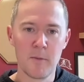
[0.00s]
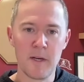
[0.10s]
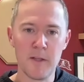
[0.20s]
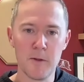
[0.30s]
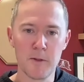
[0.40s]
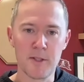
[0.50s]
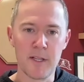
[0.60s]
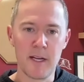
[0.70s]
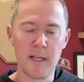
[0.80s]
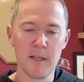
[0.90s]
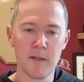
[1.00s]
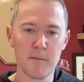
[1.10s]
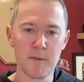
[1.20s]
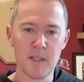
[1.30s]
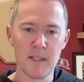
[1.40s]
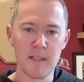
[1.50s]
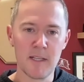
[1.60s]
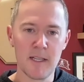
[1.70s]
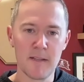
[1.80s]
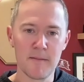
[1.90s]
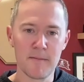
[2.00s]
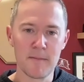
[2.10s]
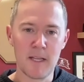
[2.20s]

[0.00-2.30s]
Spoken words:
many new stadiums and